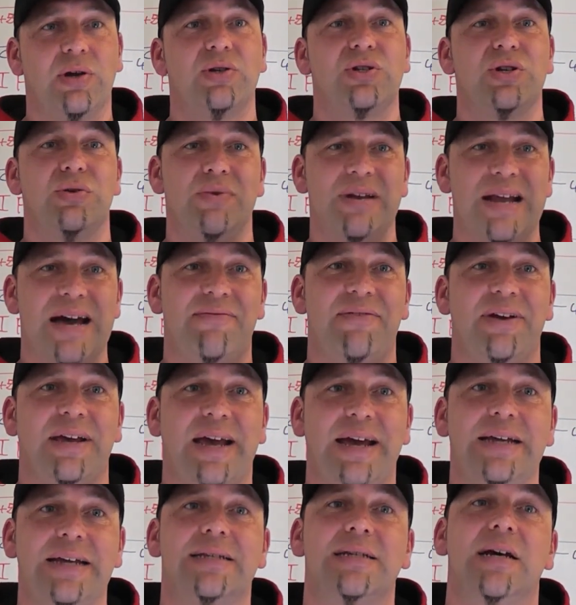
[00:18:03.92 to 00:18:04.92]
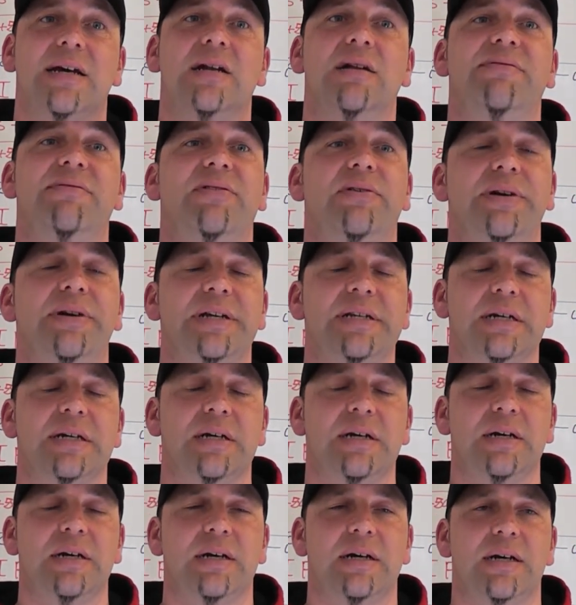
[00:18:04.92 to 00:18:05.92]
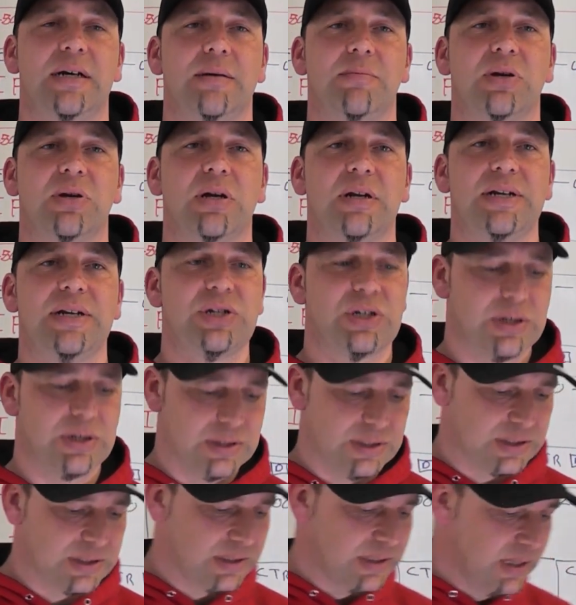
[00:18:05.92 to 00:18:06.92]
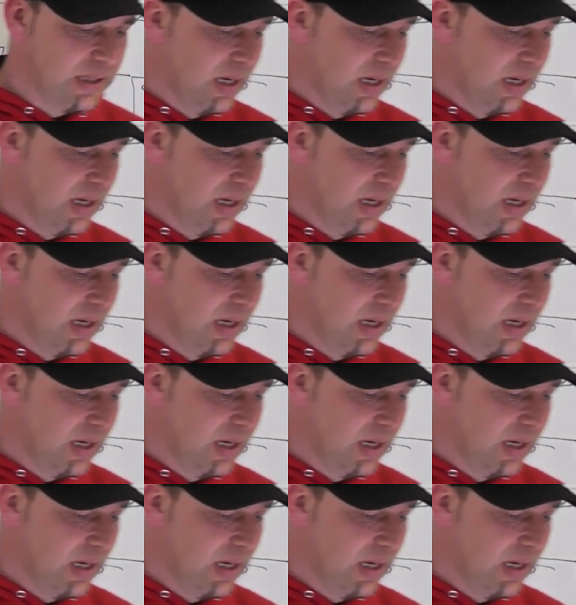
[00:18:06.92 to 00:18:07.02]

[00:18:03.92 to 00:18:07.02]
to navigate and avoid collisions.